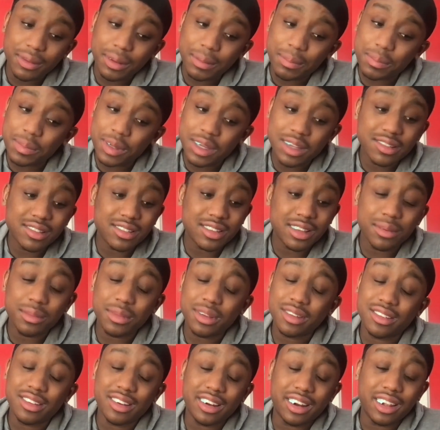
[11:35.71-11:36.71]
Ben
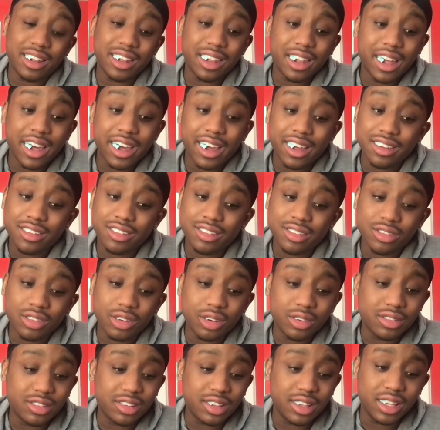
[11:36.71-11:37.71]
Simmons in our last
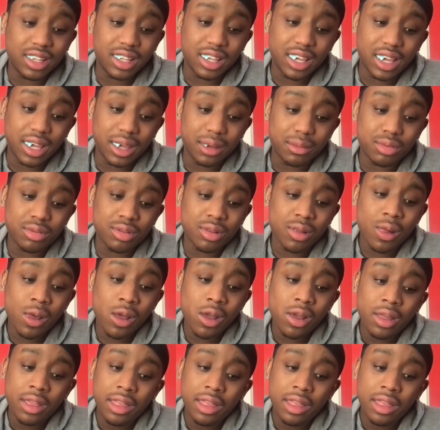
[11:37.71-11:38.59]
13 games